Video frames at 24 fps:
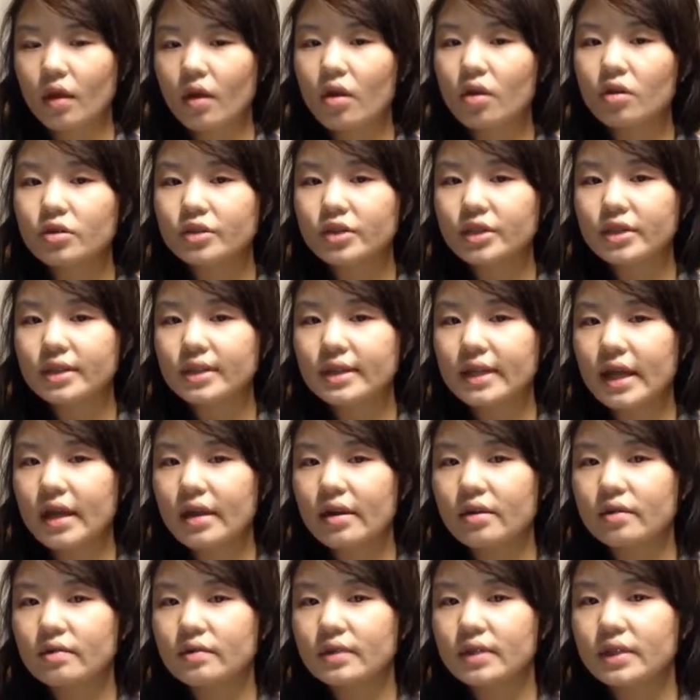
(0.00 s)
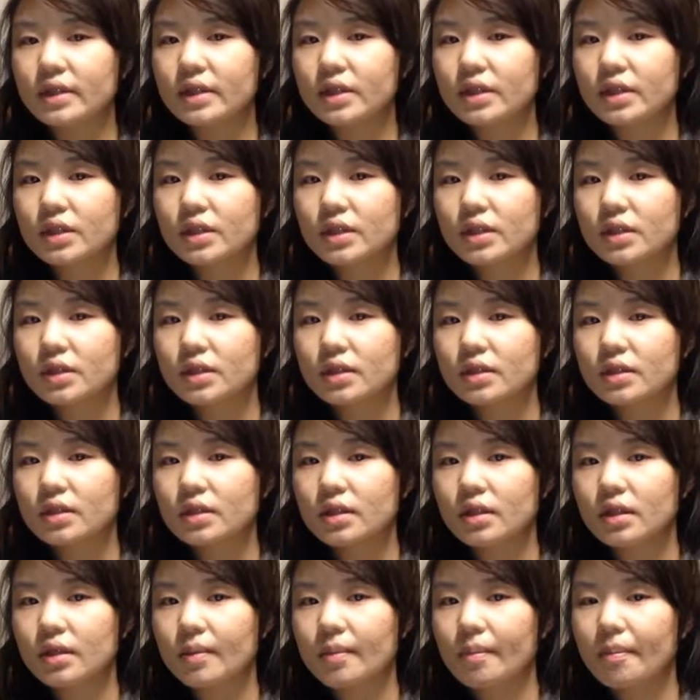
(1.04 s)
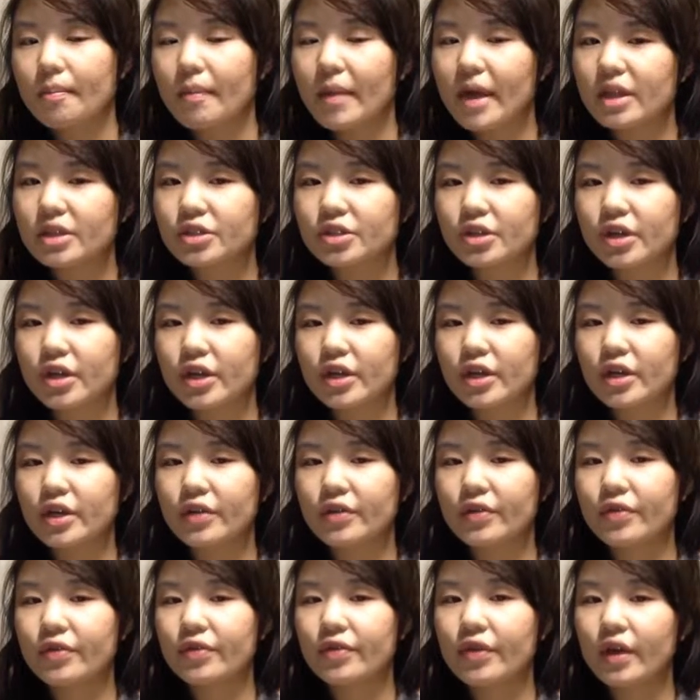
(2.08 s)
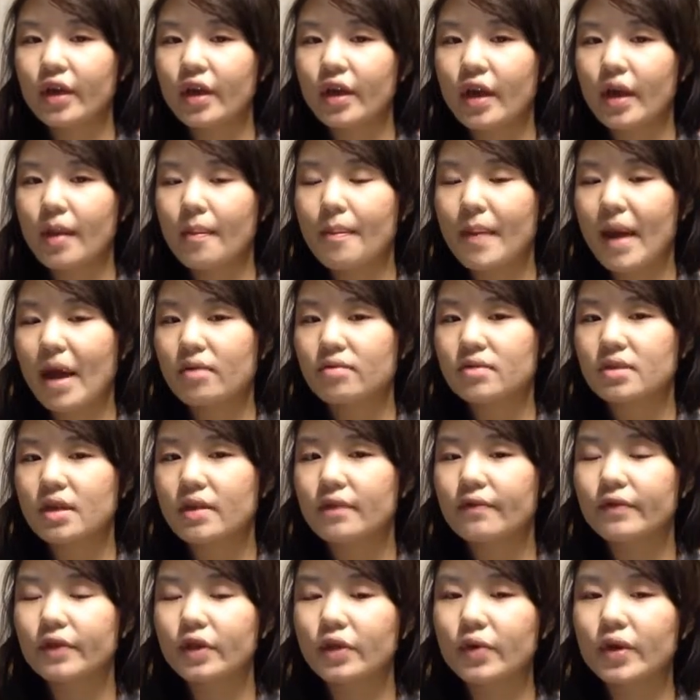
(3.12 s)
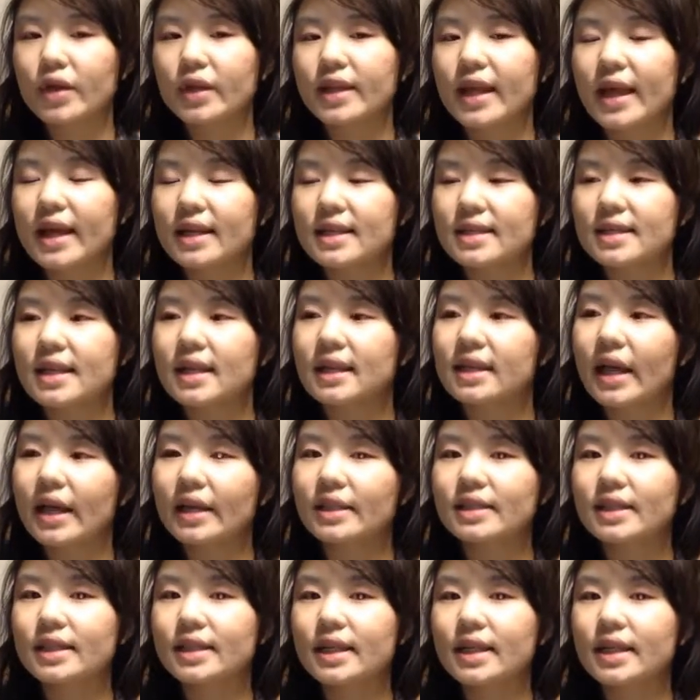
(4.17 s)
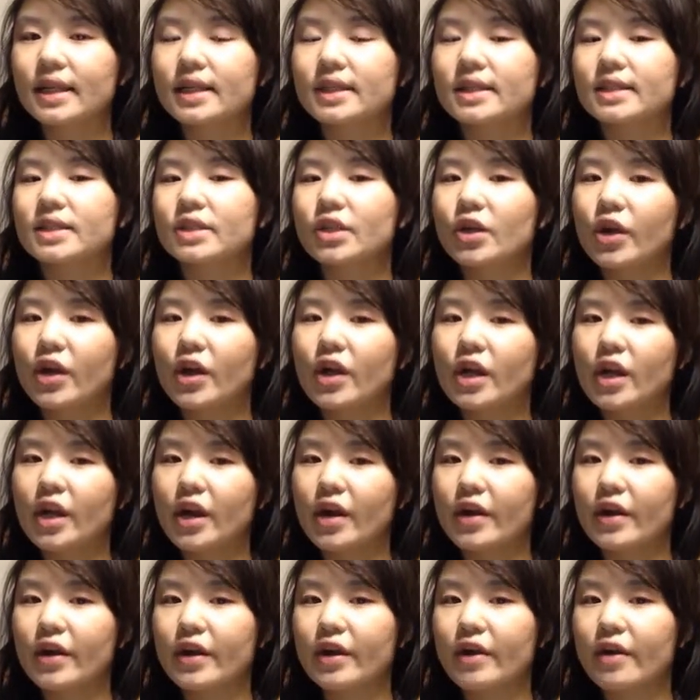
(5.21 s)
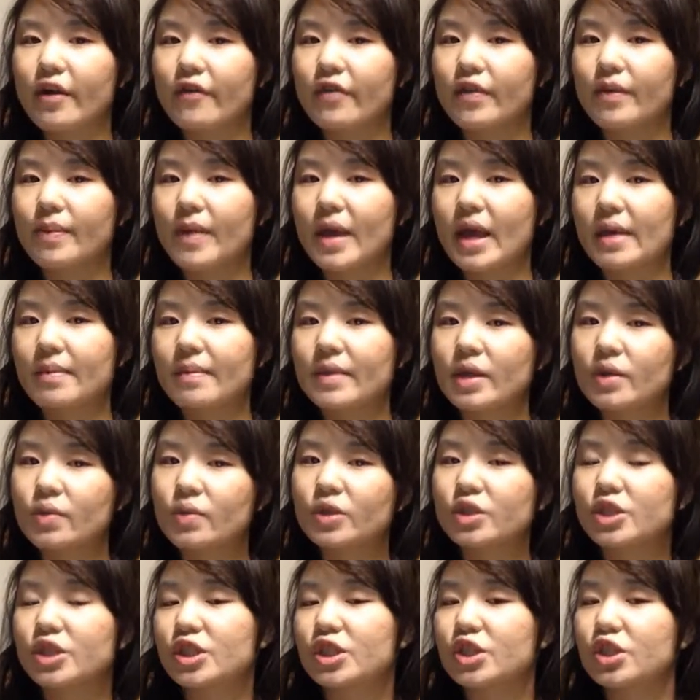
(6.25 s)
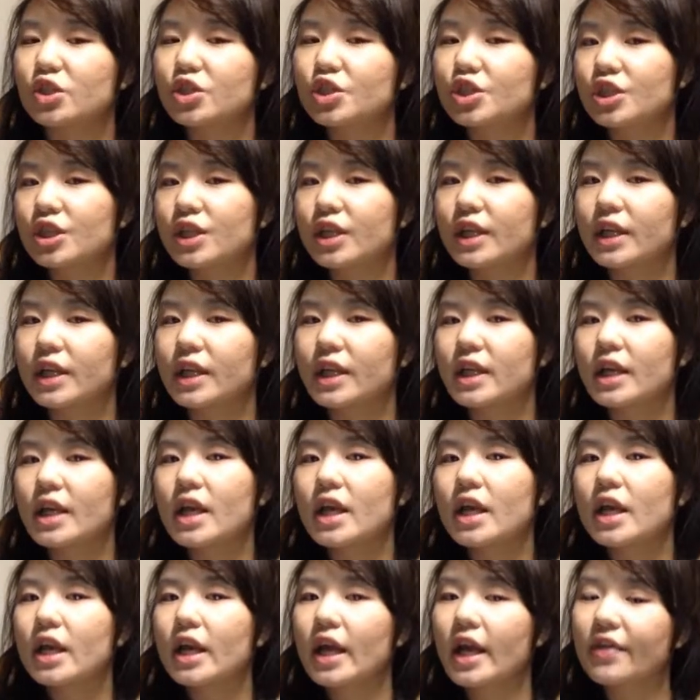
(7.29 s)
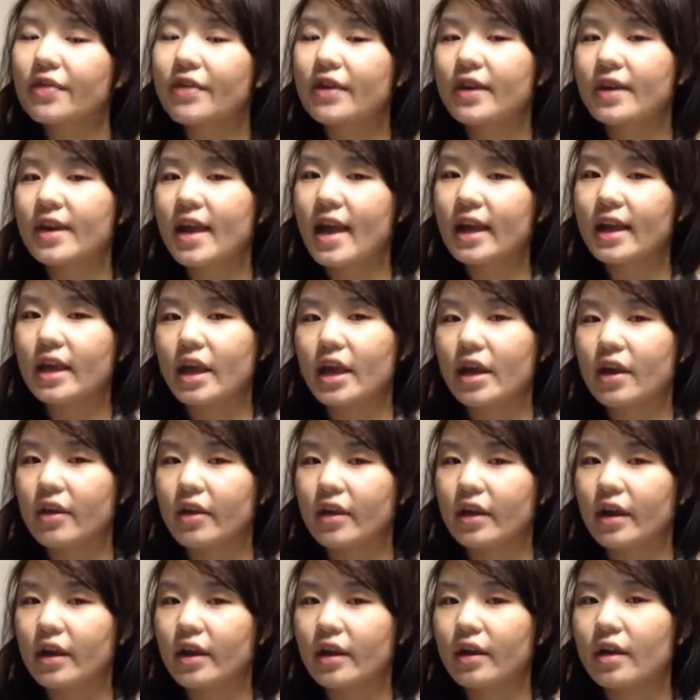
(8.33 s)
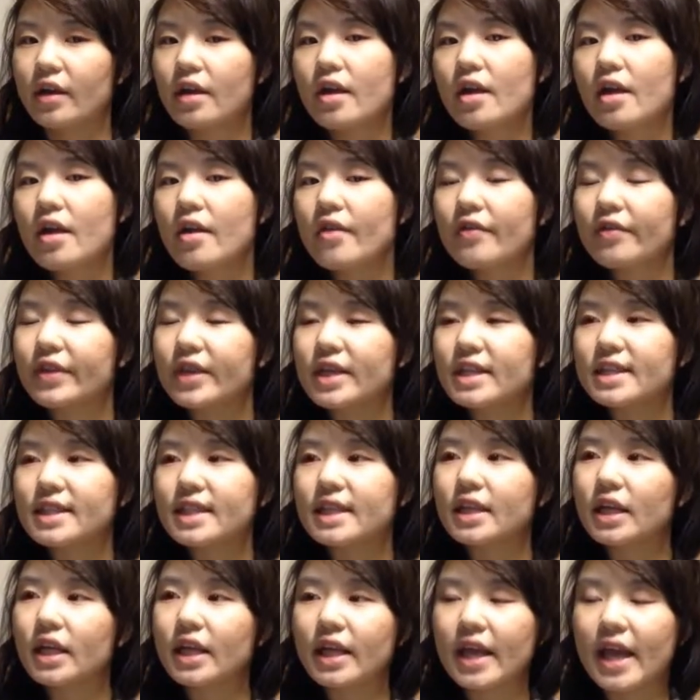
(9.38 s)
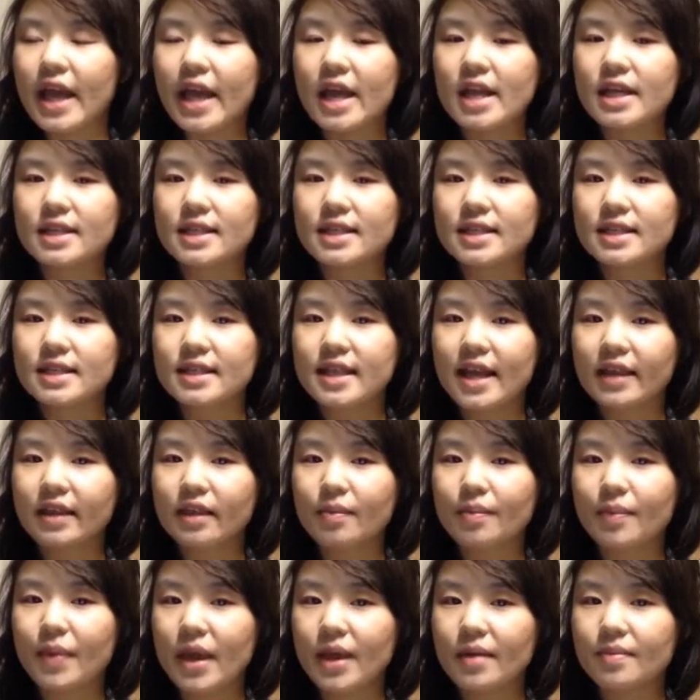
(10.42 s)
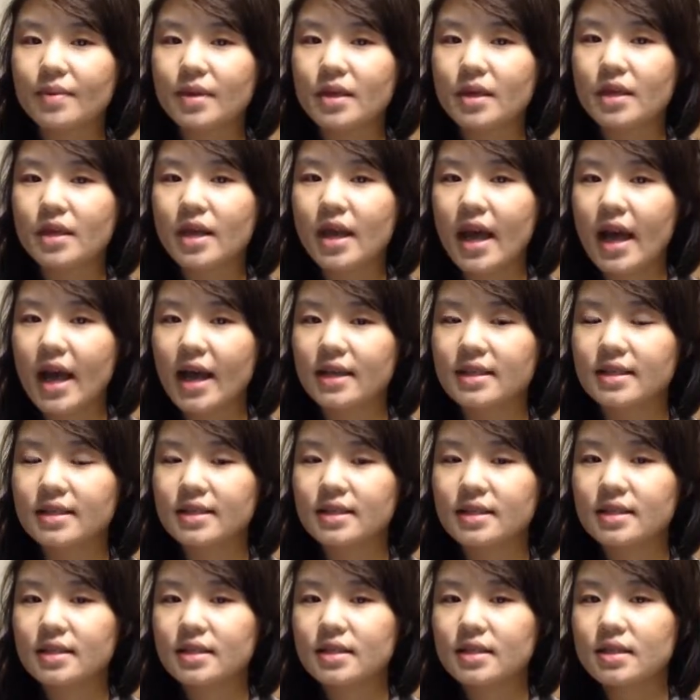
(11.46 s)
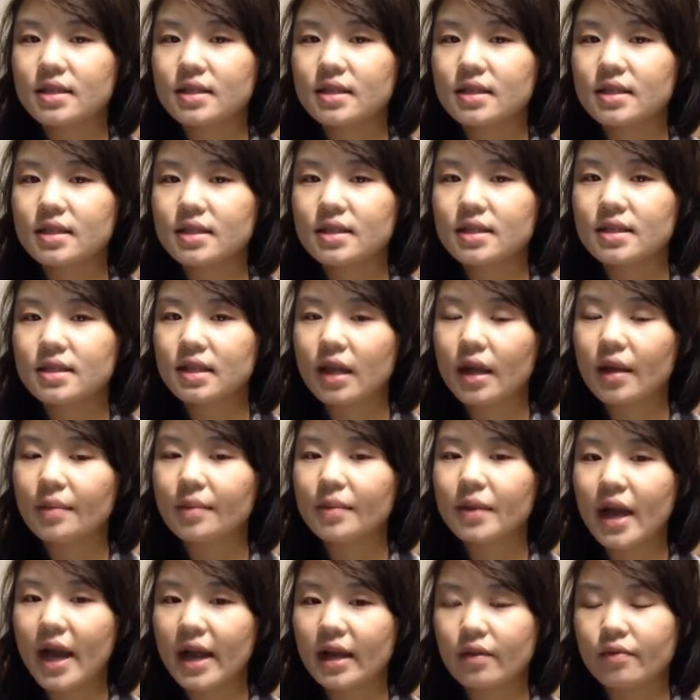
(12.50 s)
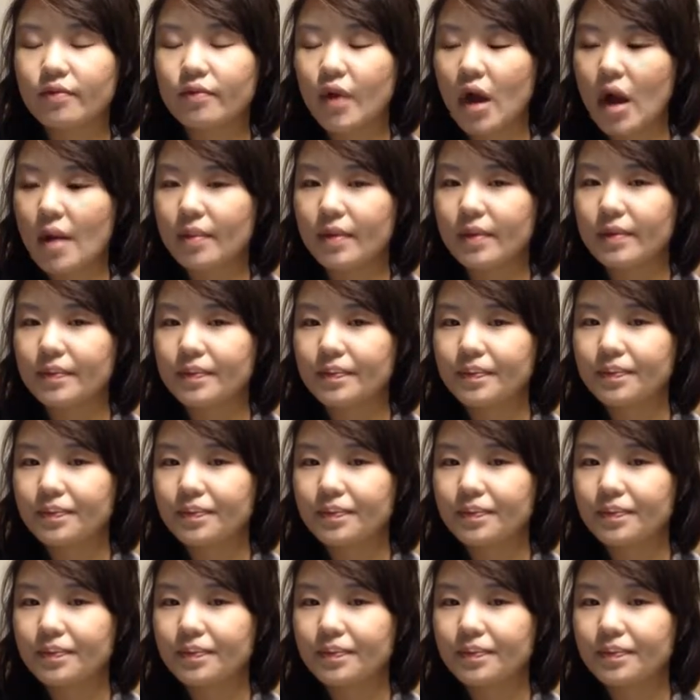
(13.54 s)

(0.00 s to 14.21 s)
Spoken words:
Ultrasounds measure the amount of fluid that is collected in a certain area of the baby, which is usually in the neck area. This indicates that the baby has some kind of problem.